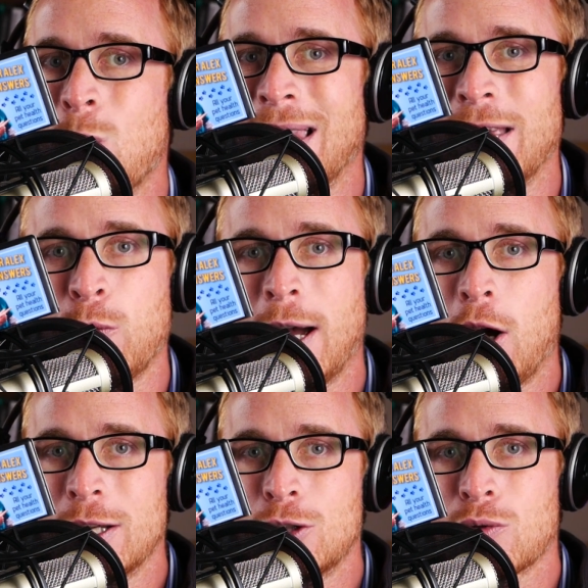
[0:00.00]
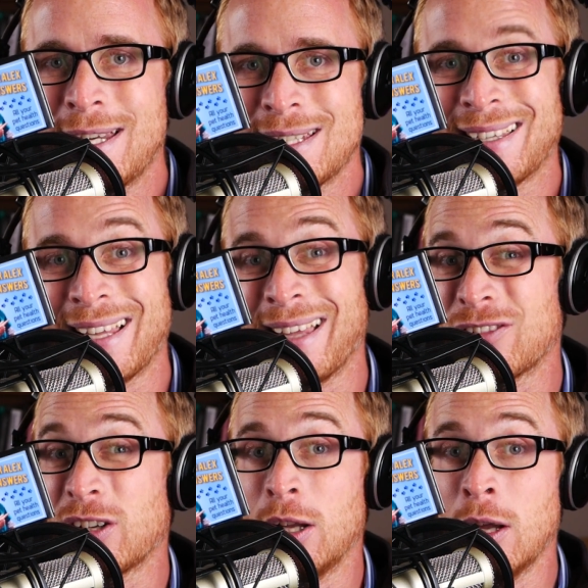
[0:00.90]
Well, if we're hydrated, then
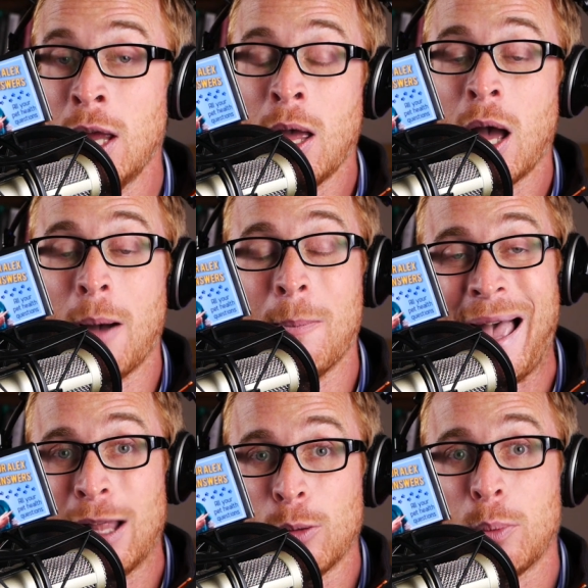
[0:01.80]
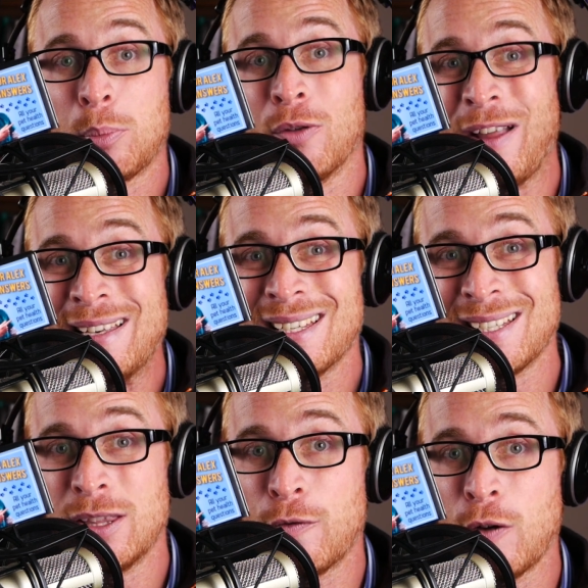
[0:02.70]
that's going to help prevent
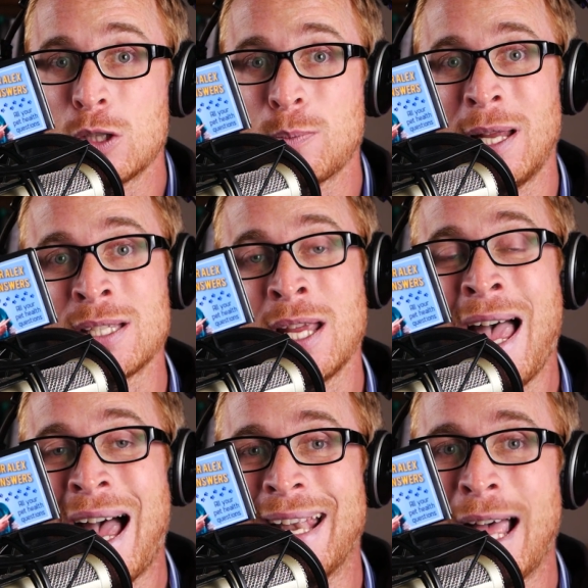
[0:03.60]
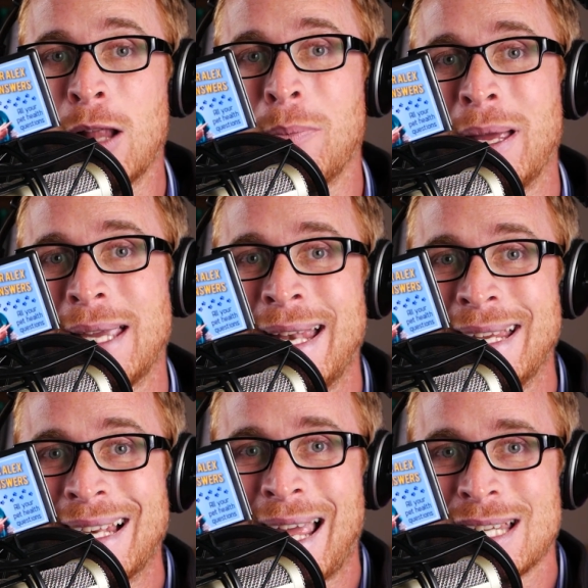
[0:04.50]
it in the first place and help make
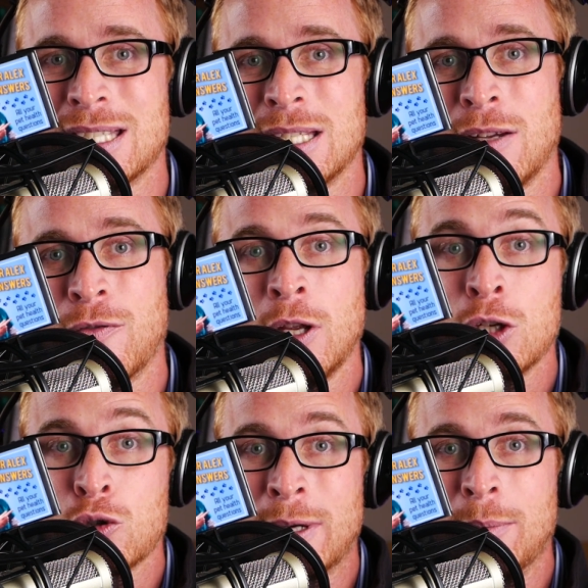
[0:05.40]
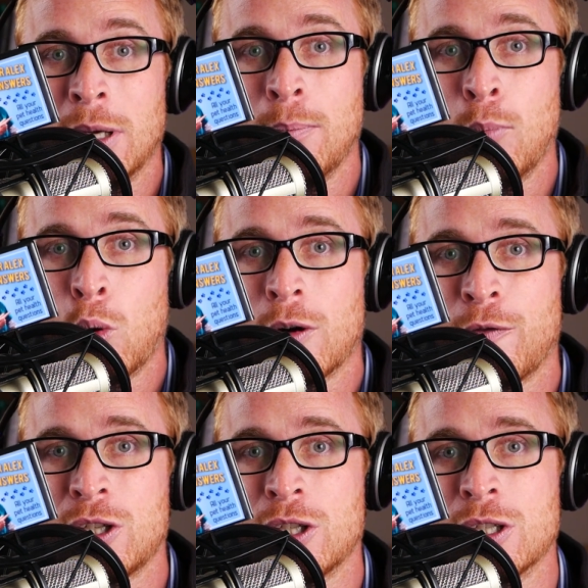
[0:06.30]
any laxative treatment more
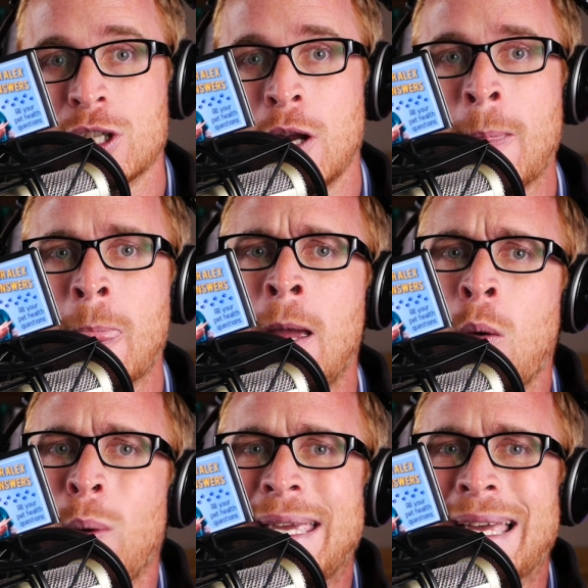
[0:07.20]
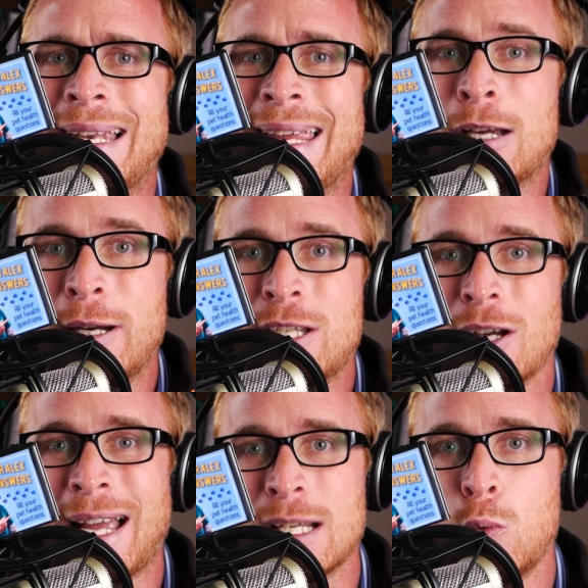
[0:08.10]
efficient. So we can increase our
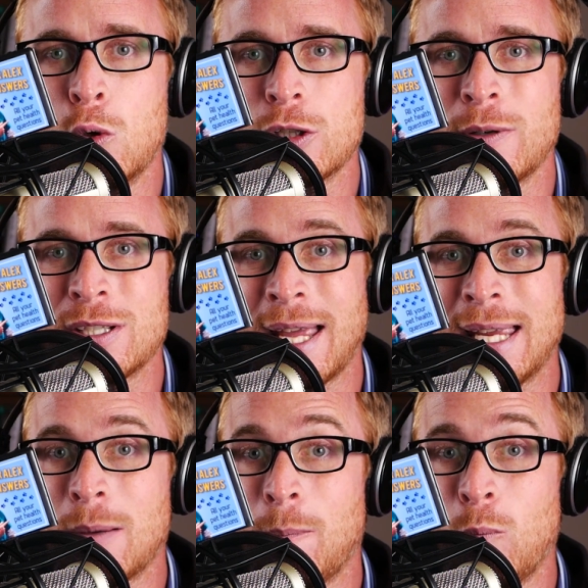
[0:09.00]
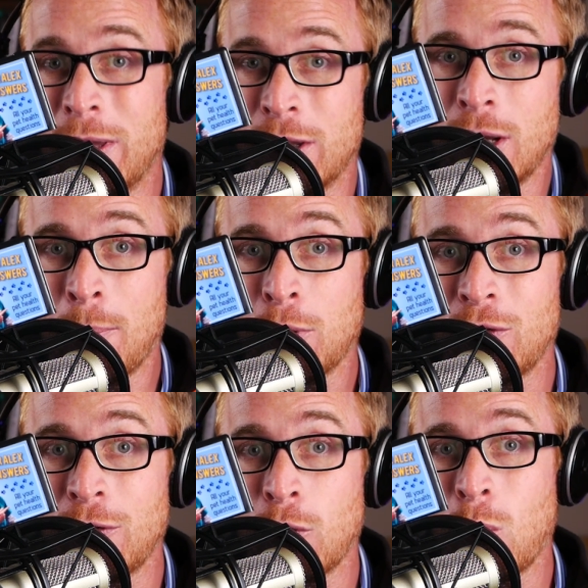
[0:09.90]
cat's water intake with a number
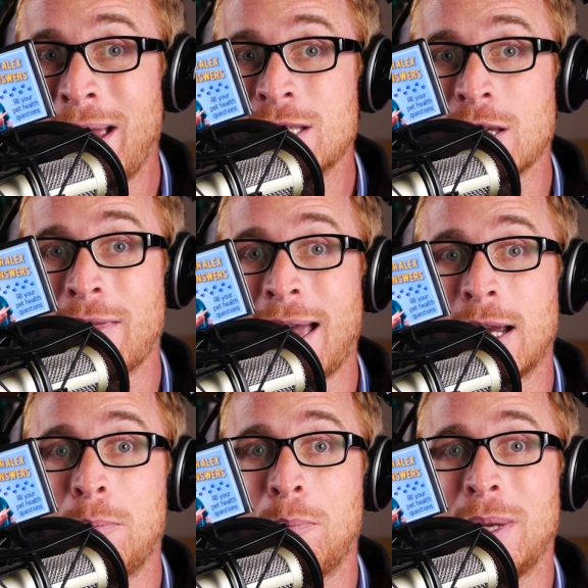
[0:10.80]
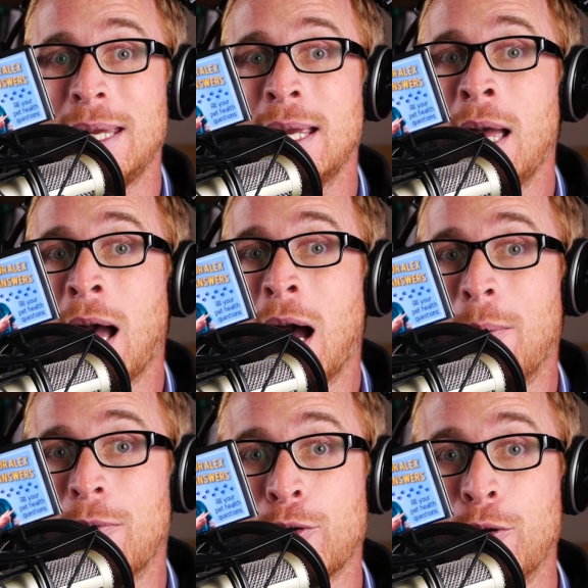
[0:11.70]
of different ways. So that can be
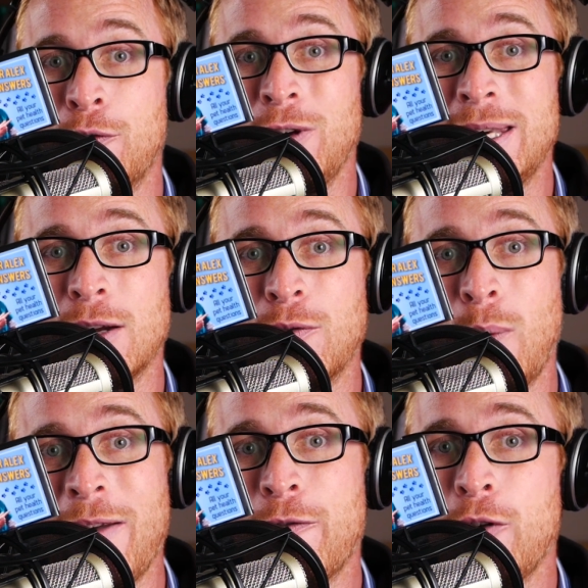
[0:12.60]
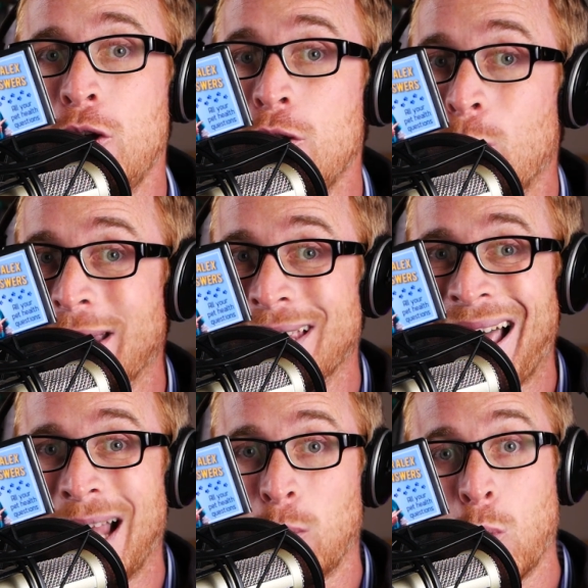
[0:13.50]
through feeding of wet food. We can
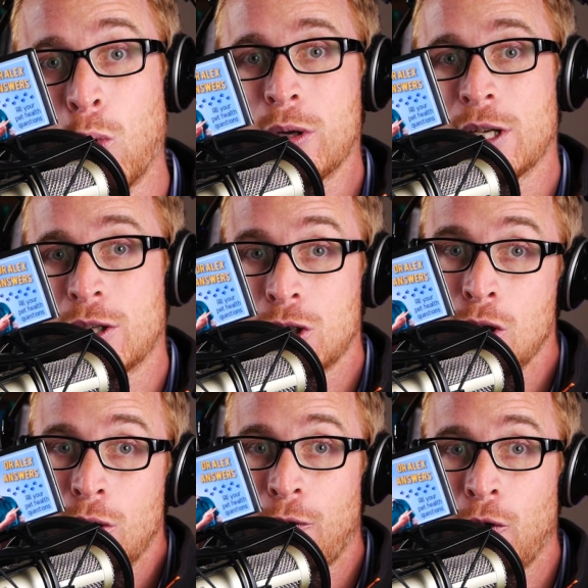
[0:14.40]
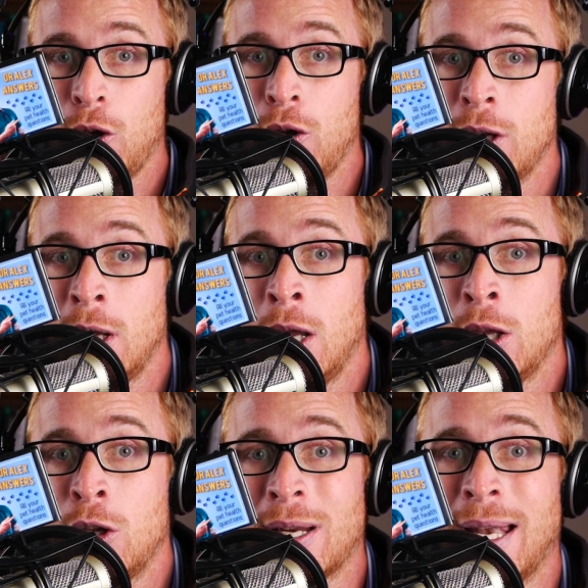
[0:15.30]
add water to the food.
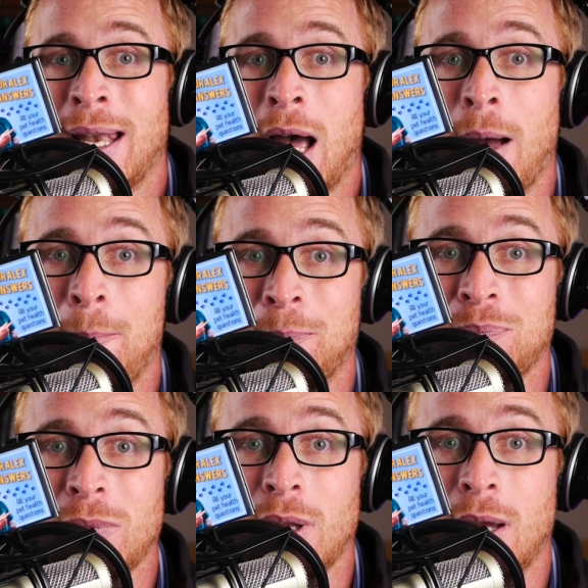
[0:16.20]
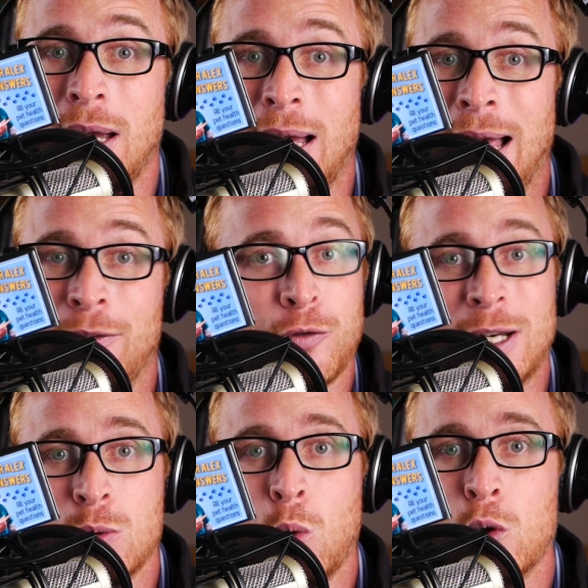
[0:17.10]
You can add
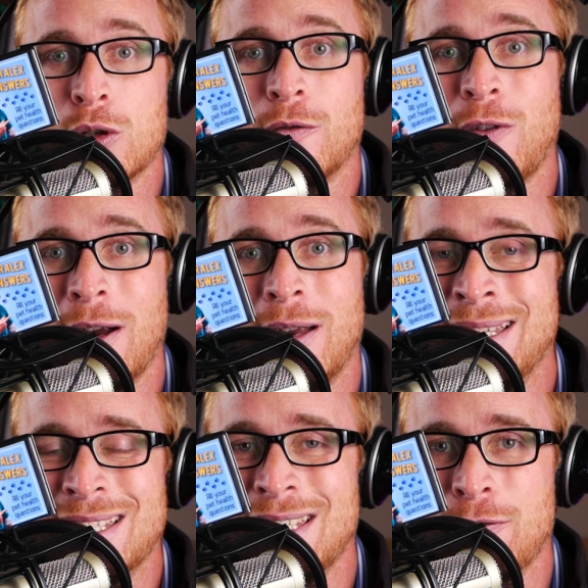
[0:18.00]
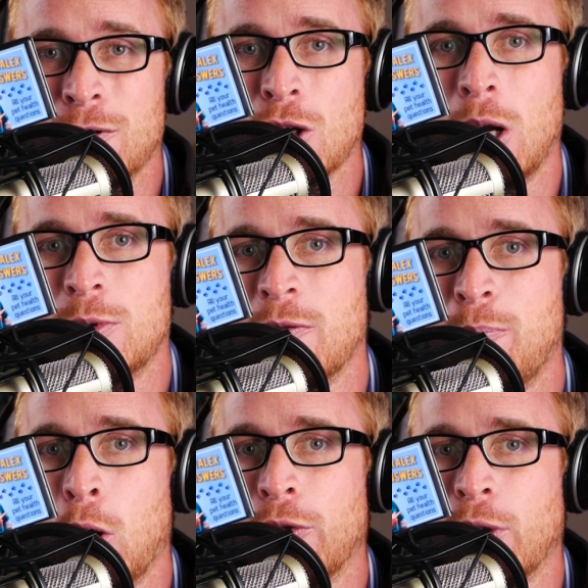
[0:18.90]
fresh water into different types of
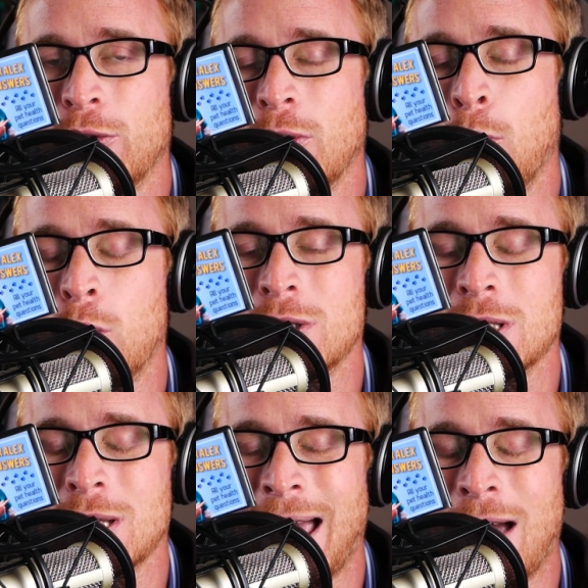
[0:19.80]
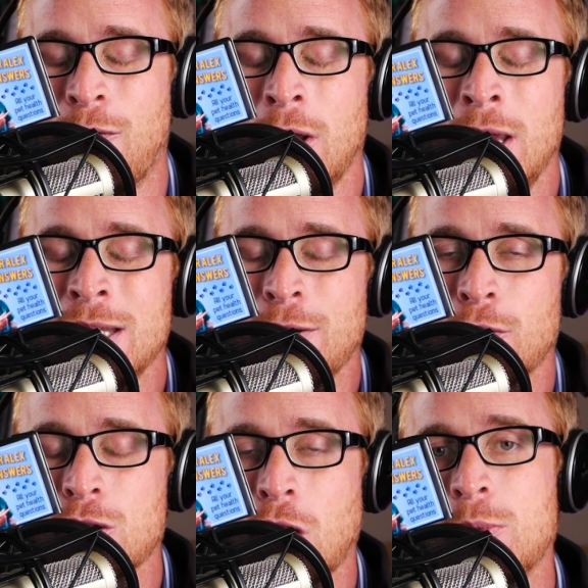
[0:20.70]
bowls. So it's important to have
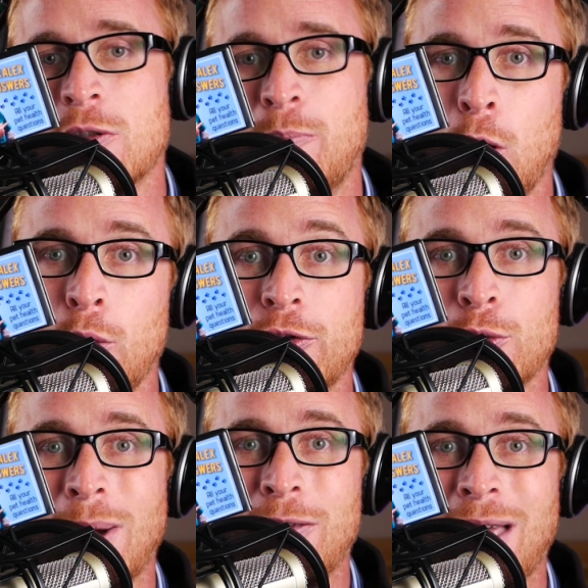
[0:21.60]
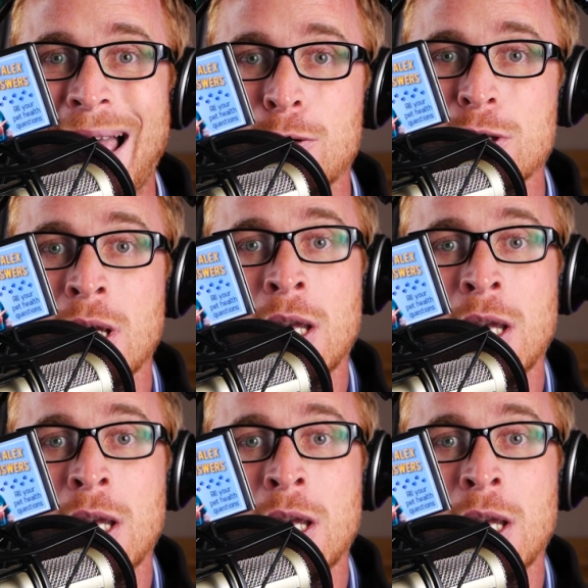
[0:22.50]
different types of bowls throughout the house.